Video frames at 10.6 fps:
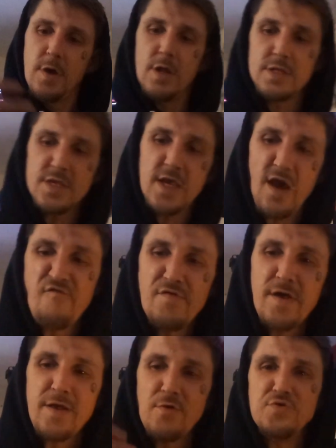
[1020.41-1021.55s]
And it's like, I feel
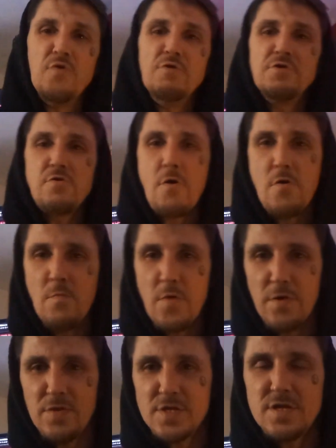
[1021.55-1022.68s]
like you're doing your
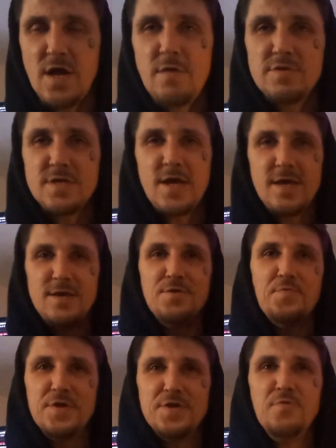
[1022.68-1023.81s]
homework this time. It's like, you know
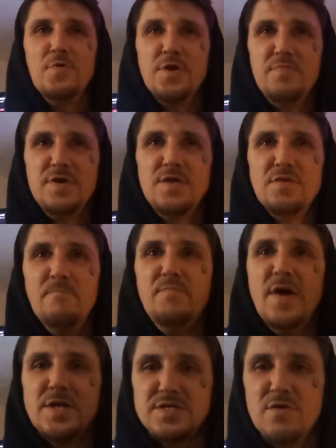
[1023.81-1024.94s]
what? You want to be the
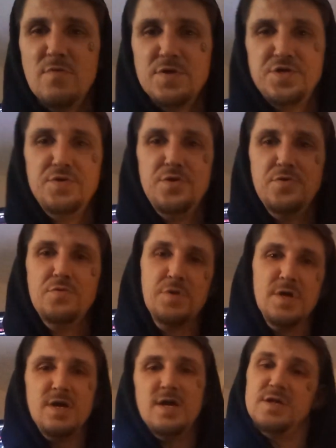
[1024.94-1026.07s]
best at what you do
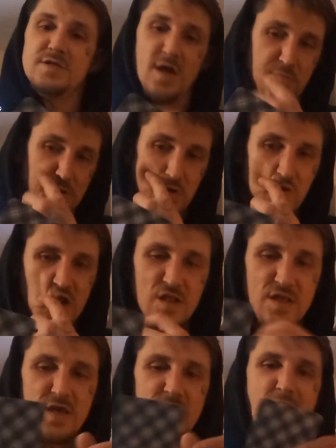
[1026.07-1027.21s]
anytime you do
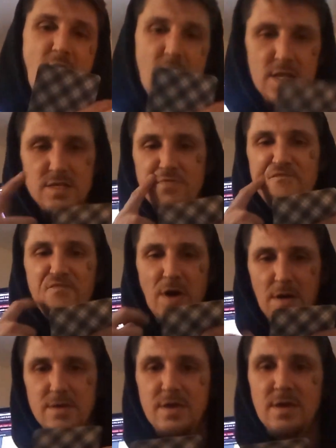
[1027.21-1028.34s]
anything. Yes.
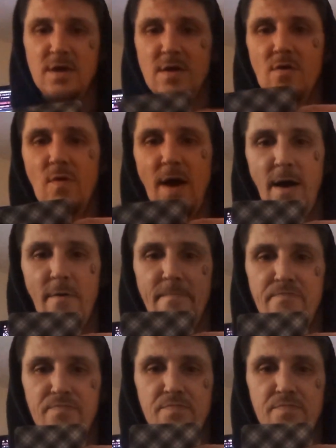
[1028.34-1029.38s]
Fuck. Wow.